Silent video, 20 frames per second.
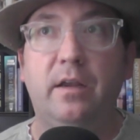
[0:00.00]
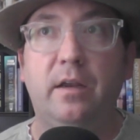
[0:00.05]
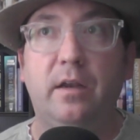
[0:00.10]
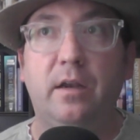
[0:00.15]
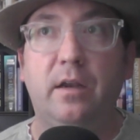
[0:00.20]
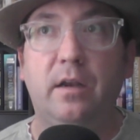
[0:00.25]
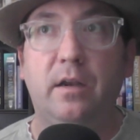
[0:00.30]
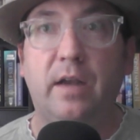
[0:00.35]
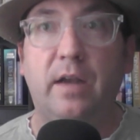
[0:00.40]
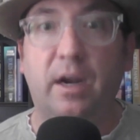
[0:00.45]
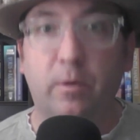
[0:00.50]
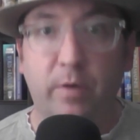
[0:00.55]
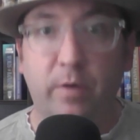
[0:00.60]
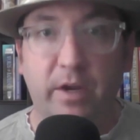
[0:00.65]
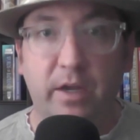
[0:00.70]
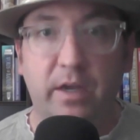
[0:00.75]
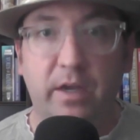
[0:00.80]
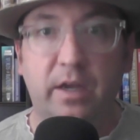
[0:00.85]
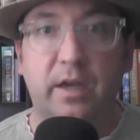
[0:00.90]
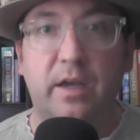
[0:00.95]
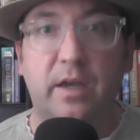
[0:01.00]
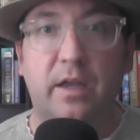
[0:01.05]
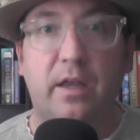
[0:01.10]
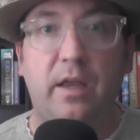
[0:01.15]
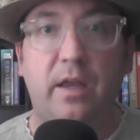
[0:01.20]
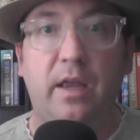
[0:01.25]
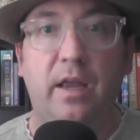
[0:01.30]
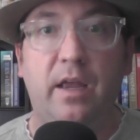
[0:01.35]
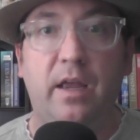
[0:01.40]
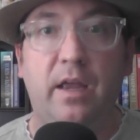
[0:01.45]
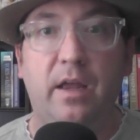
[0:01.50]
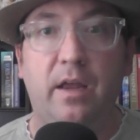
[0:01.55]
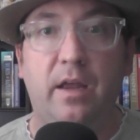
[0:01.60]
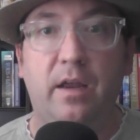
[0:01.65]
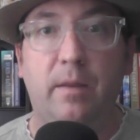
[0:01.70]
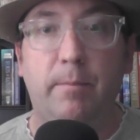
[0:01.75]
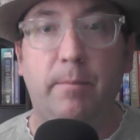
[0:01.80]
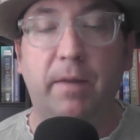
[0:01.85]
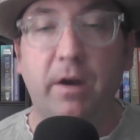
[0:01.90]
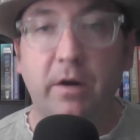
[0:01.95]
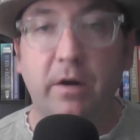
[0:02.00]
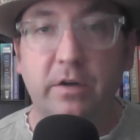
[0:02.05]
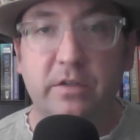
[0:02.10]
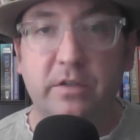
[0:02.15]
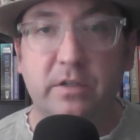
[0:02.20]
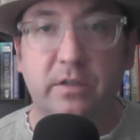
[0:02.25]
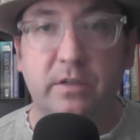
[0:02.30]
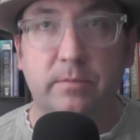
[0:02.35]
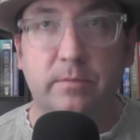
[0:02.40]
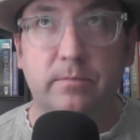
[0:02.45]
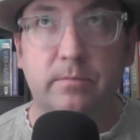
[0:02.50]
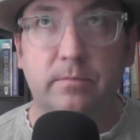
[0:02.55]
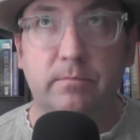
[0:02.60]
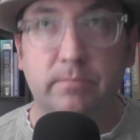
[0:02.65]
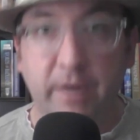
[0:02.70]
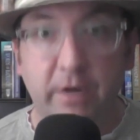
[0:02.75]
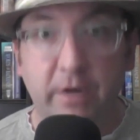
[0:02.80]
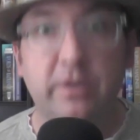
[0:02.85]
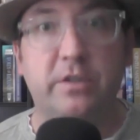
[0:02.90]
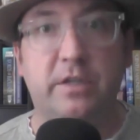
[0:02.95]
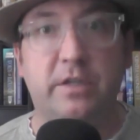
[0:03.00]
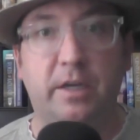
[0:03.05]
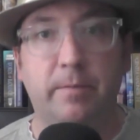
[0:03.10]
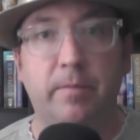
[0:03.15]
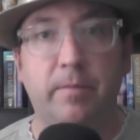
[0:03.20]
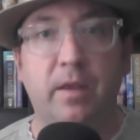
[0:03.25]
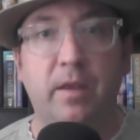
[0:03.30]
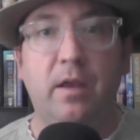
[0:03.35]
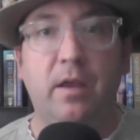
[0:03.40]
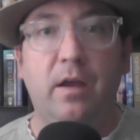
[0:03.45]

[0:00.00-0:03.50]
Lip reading: Nyria, and Maristan